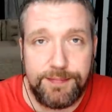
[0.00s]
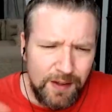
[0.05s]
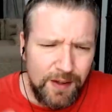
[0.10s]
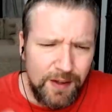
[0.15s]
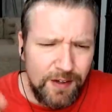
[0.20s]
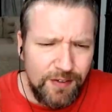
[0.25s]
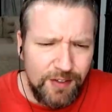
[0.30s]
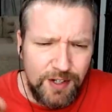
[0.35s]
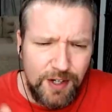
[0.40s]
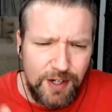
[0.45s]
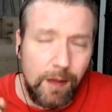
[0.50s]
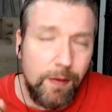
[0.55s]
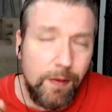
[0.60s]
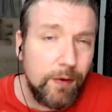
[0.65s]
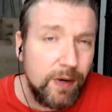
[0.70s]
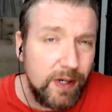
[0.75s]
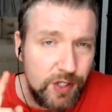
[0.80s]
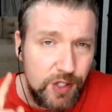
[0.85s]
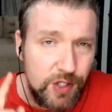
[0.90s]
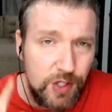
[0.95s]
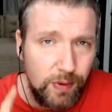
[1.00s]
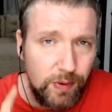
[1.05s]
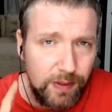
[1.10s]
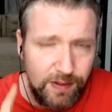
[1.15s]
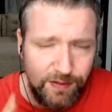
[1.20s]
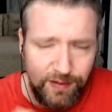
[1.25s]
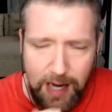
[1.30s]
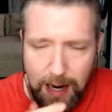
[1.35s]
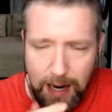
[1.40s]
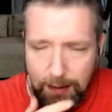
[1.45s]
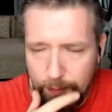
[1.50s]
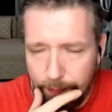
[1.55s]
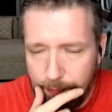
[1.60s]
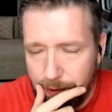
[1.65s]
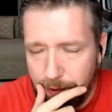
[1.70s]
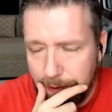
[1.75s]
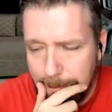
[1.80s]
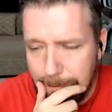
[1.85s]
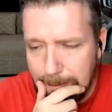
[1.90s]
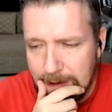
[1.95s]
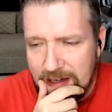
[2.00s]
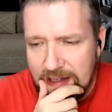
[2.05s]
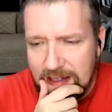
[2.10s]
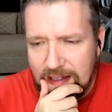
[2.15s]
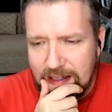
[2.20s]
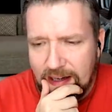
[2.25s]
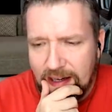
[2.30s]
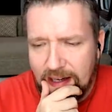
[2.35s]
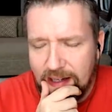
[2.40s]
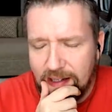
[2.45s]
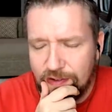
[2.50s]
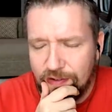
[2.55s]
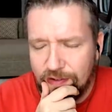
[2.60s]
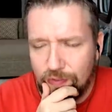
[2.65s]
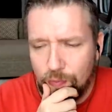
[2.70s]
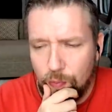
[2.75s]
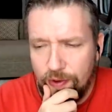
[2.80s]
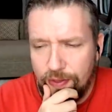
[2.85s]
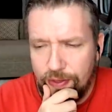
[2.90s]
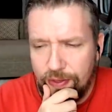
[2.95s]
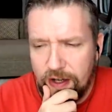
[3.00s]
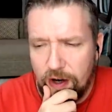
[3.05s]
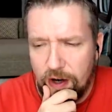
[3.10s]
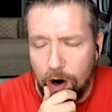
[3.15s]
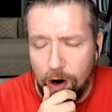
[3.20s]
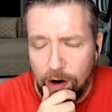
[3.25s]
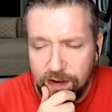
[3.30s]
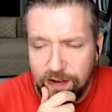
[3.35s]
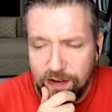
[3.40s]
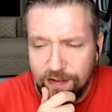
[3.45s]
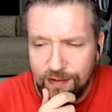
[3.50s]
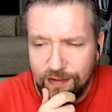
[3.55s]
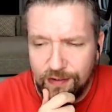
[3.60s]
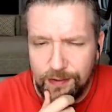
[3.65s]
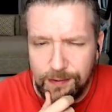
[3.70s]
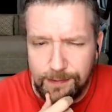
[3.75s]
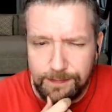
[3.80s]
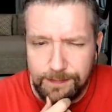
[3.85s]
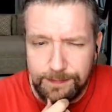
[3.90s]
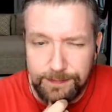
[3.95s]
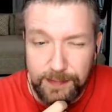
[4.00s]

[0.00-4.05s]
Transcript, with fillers: there's another issue with this comic book, and it's with the artist.